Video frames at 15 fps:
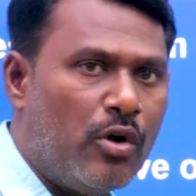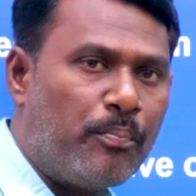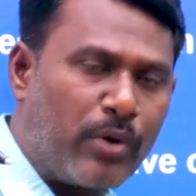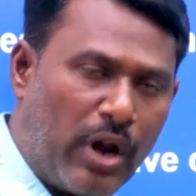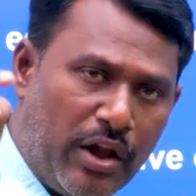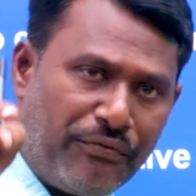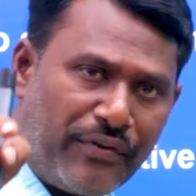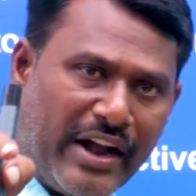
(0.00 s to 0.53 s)

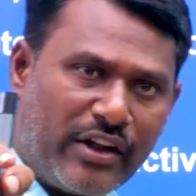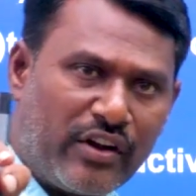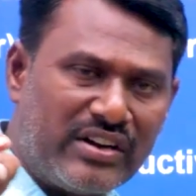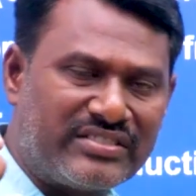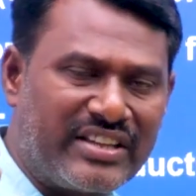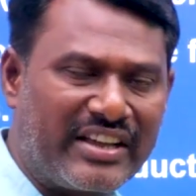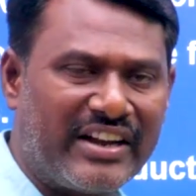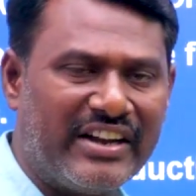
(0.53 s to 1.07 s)
proliferative and
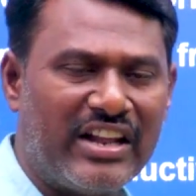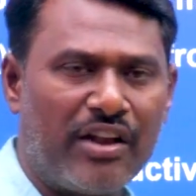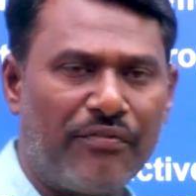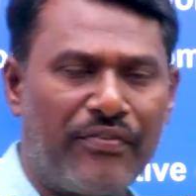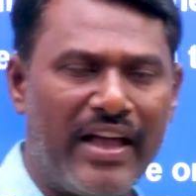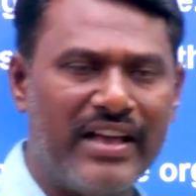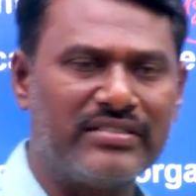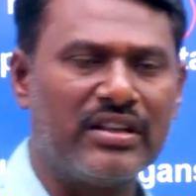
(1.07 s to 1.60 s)
secretory
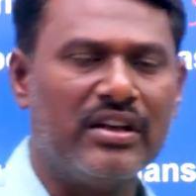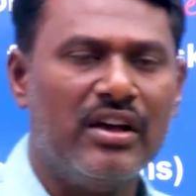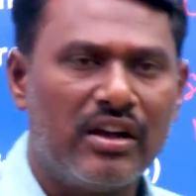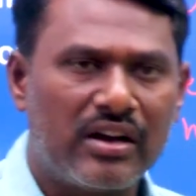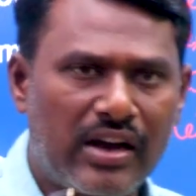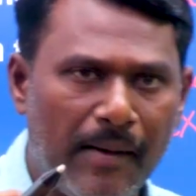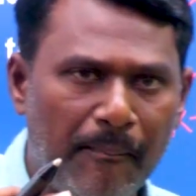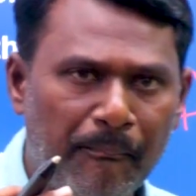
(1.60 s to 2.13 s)
phase,
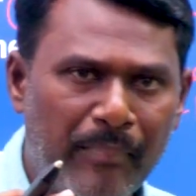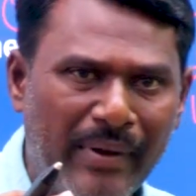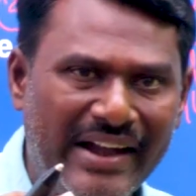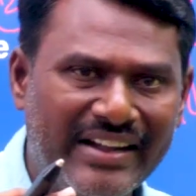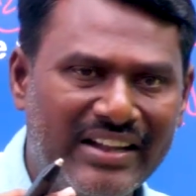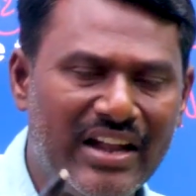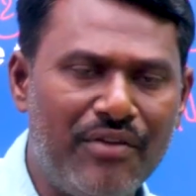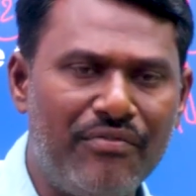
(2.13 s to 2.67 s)

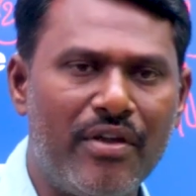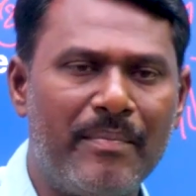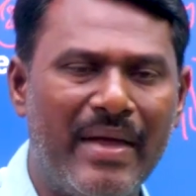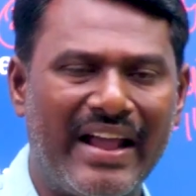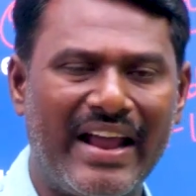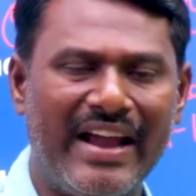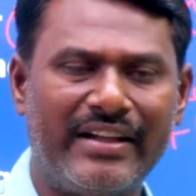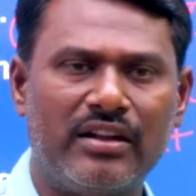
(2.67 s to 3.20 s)
completely we
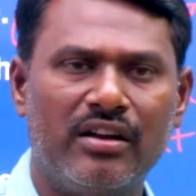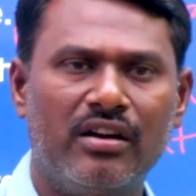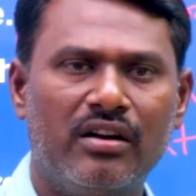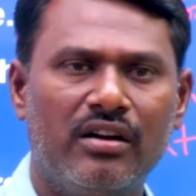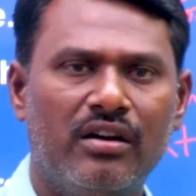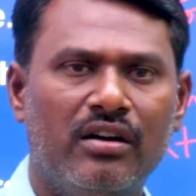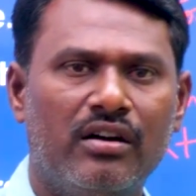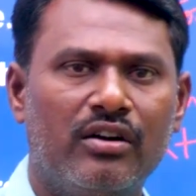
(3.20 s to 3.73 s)
may get
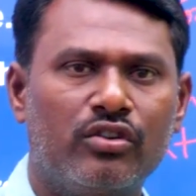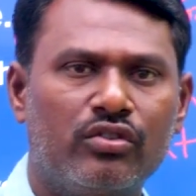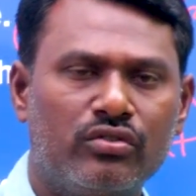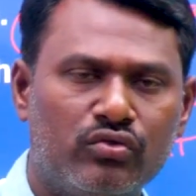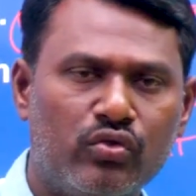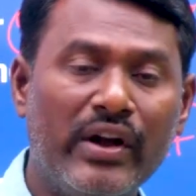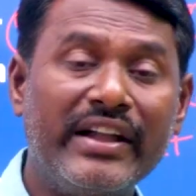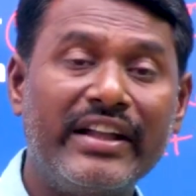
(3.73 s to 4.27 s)

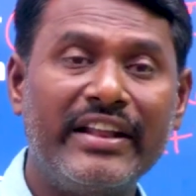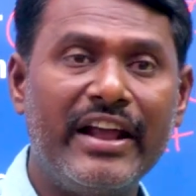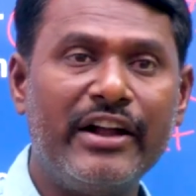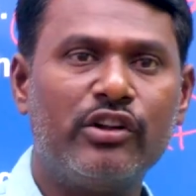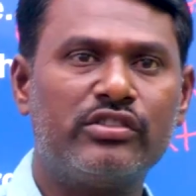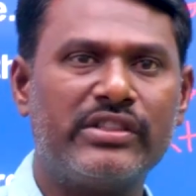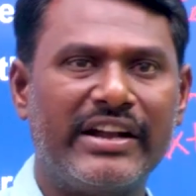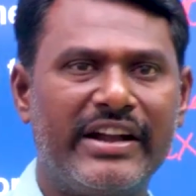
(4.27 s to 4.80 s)
28
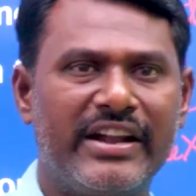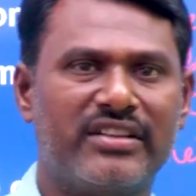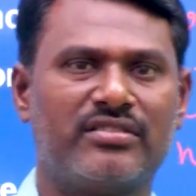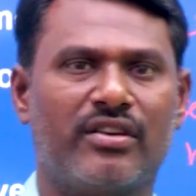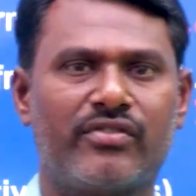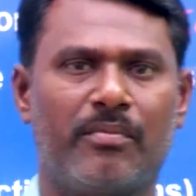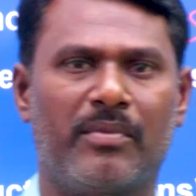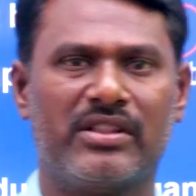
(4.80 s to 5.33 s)
to 30 days
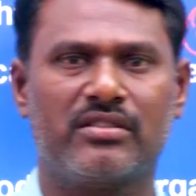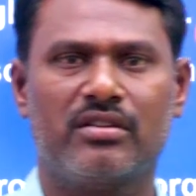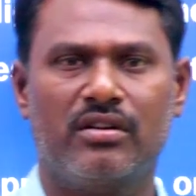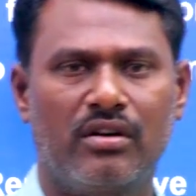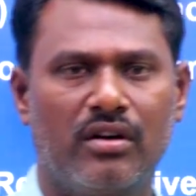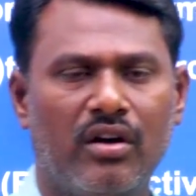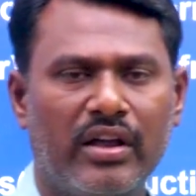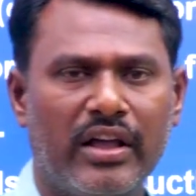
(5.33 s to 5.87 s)
of the month.
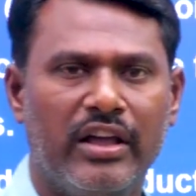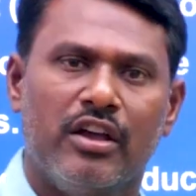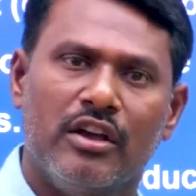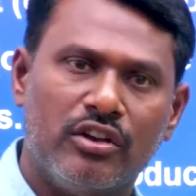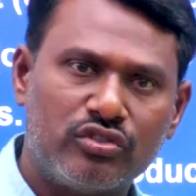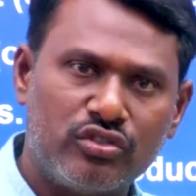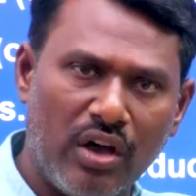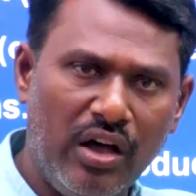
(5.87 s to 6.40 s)
Okay.
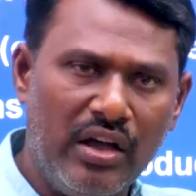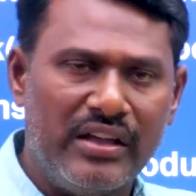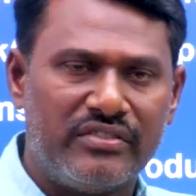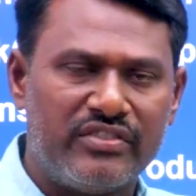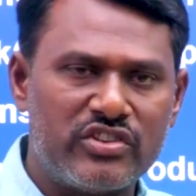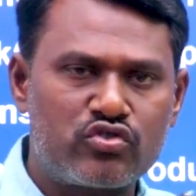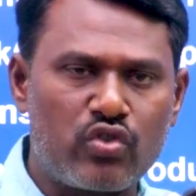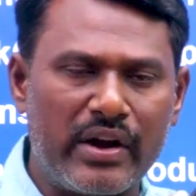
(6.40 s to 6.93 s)
So
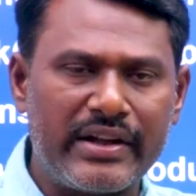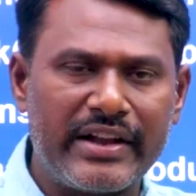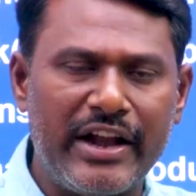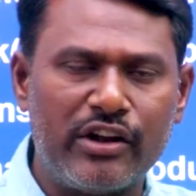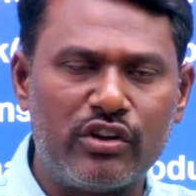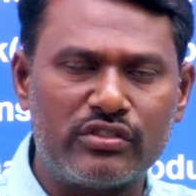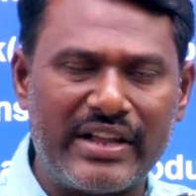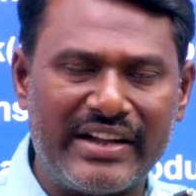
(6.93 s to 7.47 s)
these
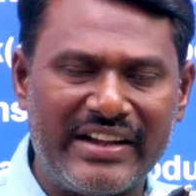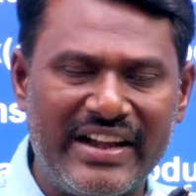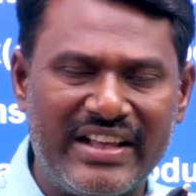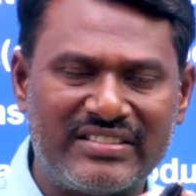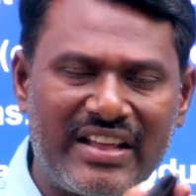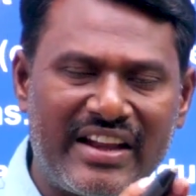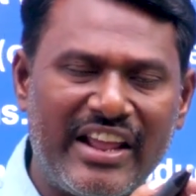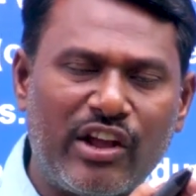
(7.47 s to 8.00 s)
28 to 30
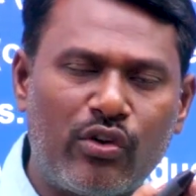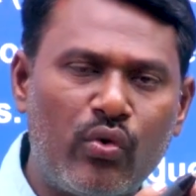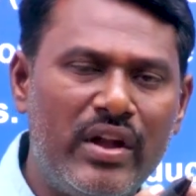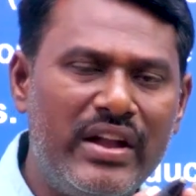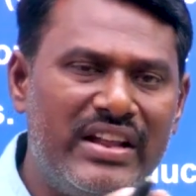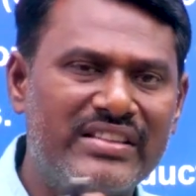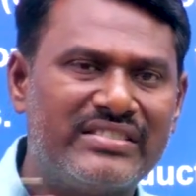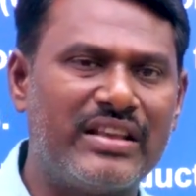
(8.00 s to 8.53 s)
days are
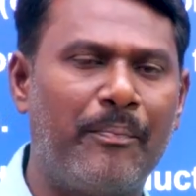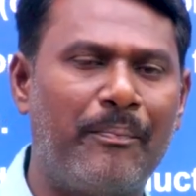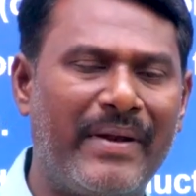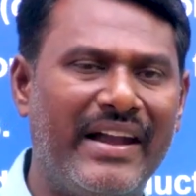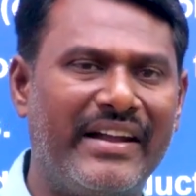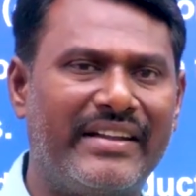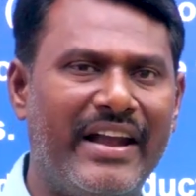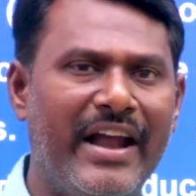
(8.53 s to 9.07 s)
equally
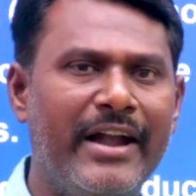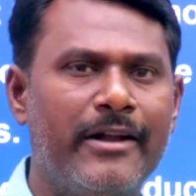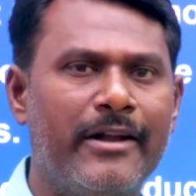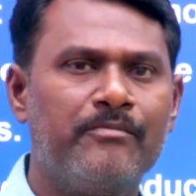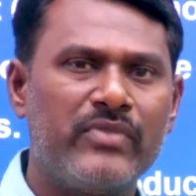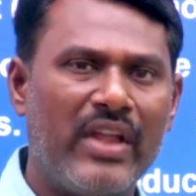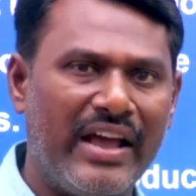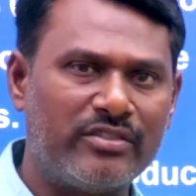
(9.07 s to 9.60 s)
separated
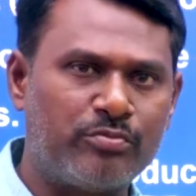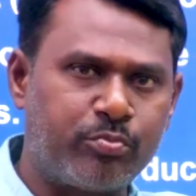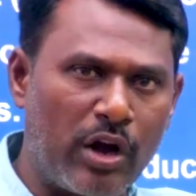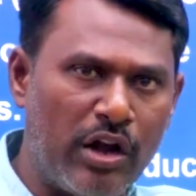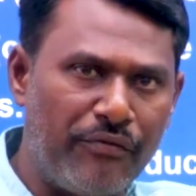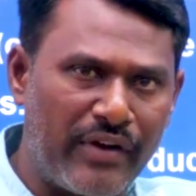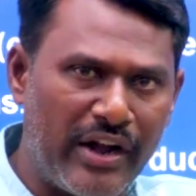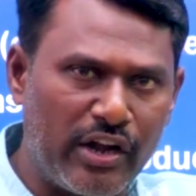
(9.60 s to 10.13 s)
as
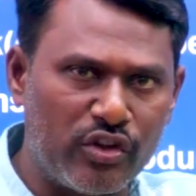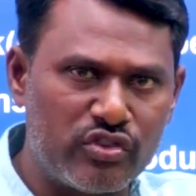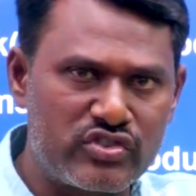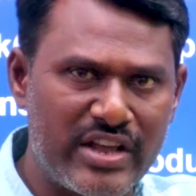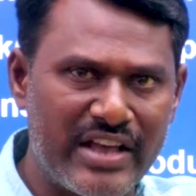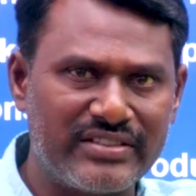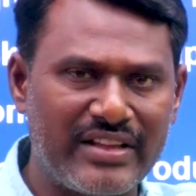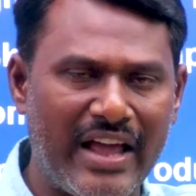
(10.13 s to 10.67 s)
proliferative
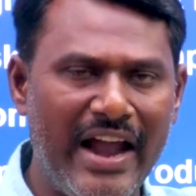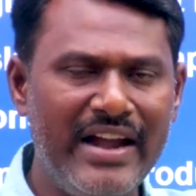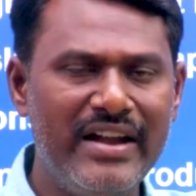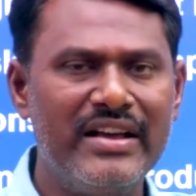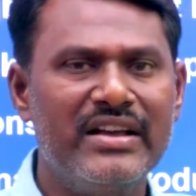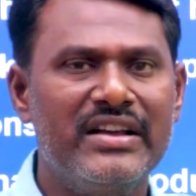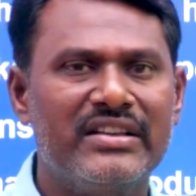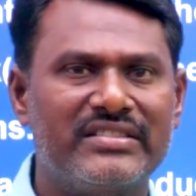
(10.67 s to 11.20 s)
stage and
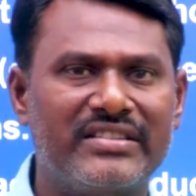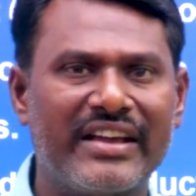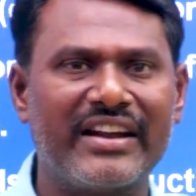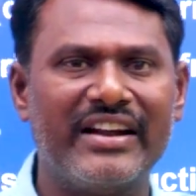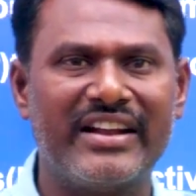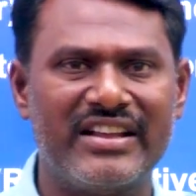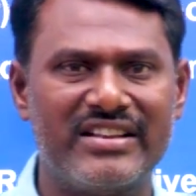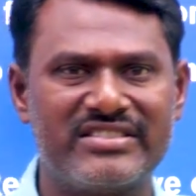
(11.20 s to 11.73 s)

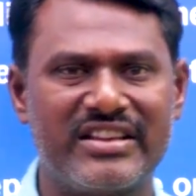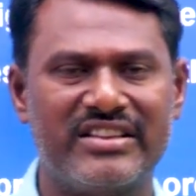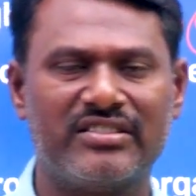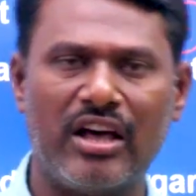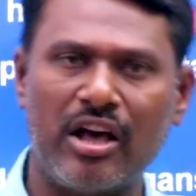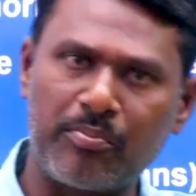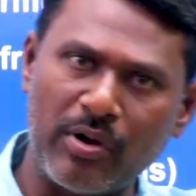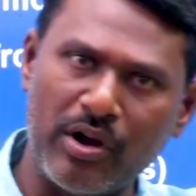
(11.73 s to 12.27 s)
secretory stage,
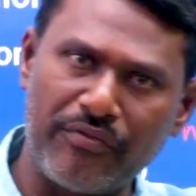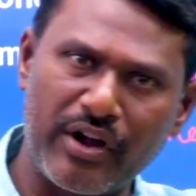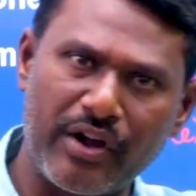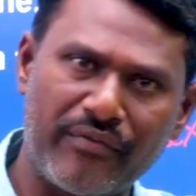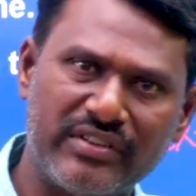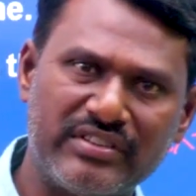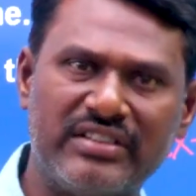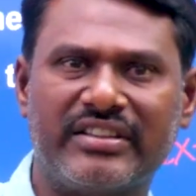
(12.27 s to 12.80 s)
or
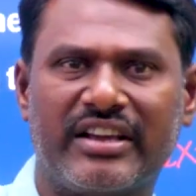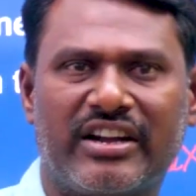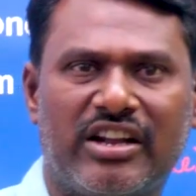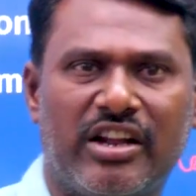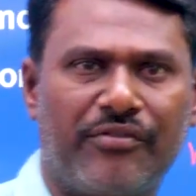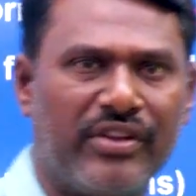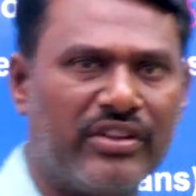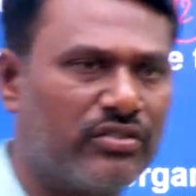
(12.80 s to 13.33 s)
proliferative phase or
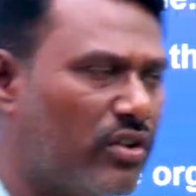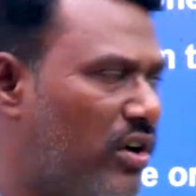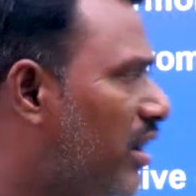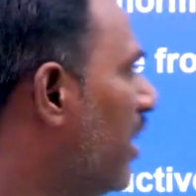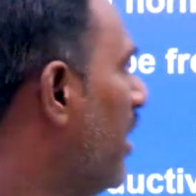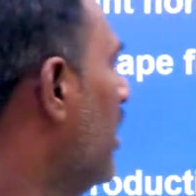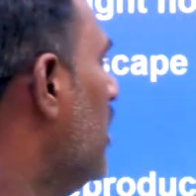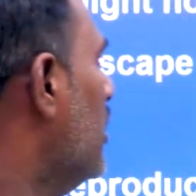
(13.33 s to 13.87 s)
secretory phase.
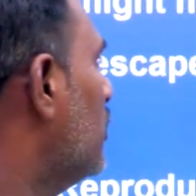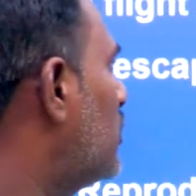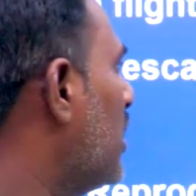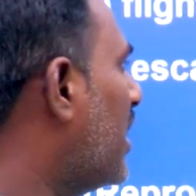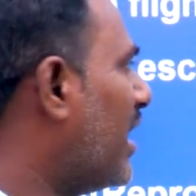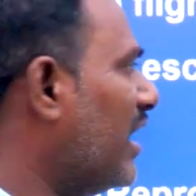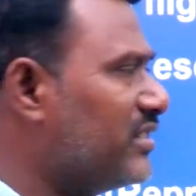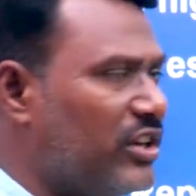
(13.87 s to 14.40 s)
Okay.
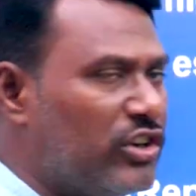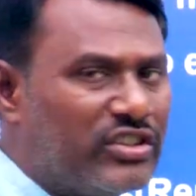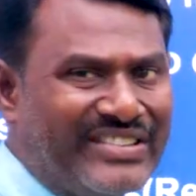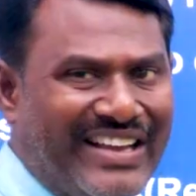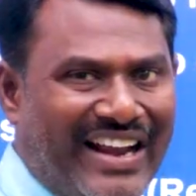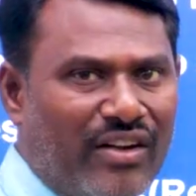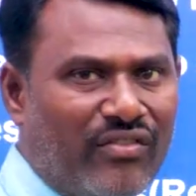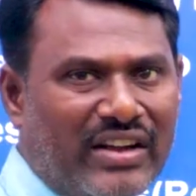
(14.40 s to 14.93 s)
So concerned to
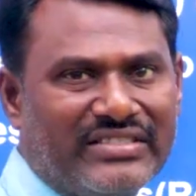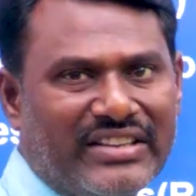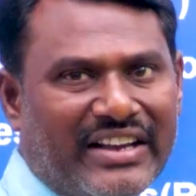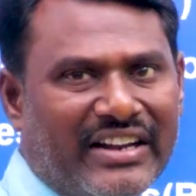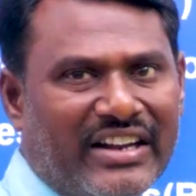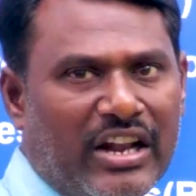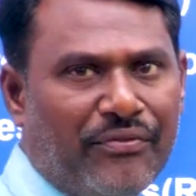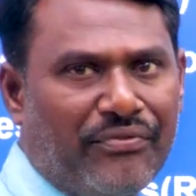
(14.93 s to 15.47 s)
second one,
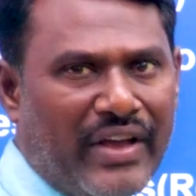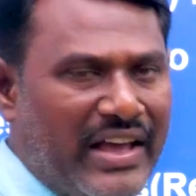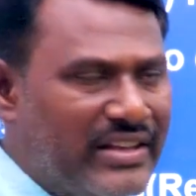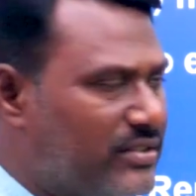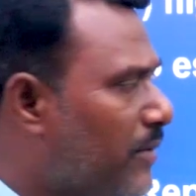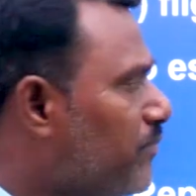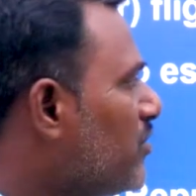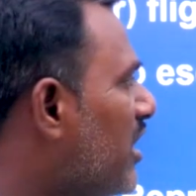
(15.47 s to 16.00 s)
secretory phase,
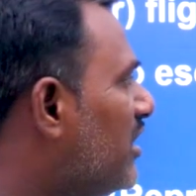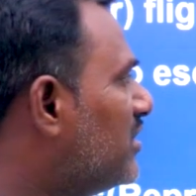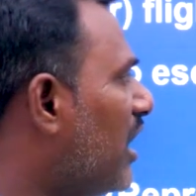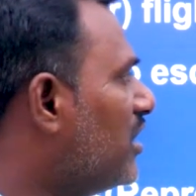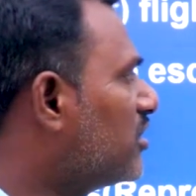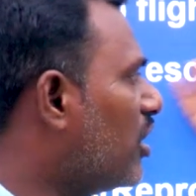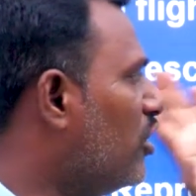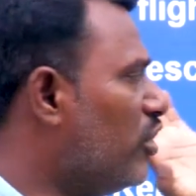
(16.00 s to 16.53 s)
it is
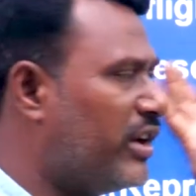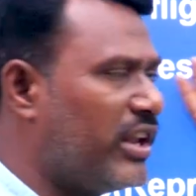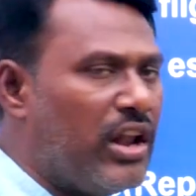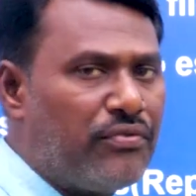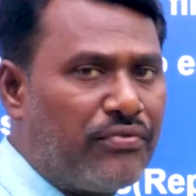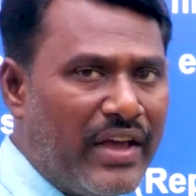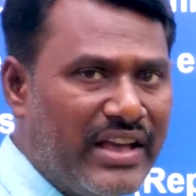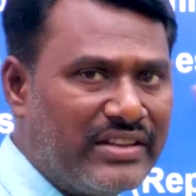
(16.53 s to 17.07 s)
also a
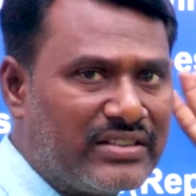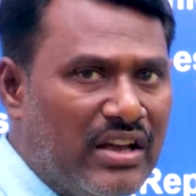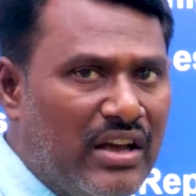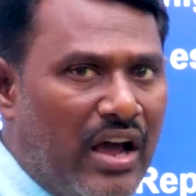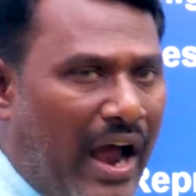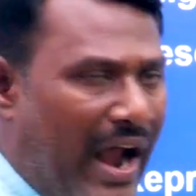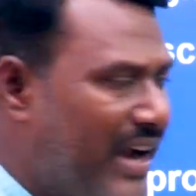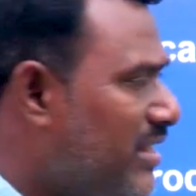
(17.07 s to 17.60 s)
luteal phase,
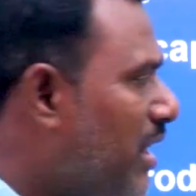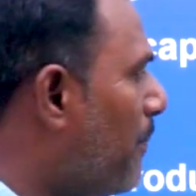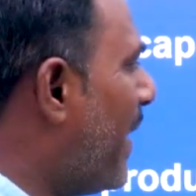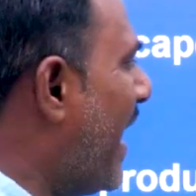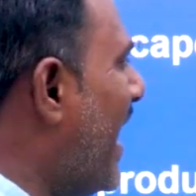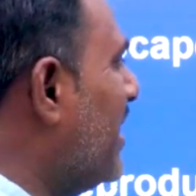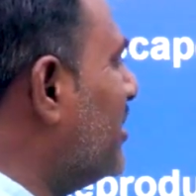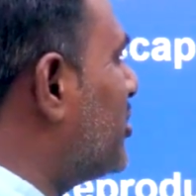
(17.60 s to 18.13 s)
and the
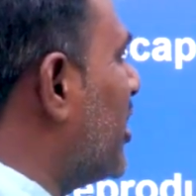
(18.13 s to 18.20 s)
main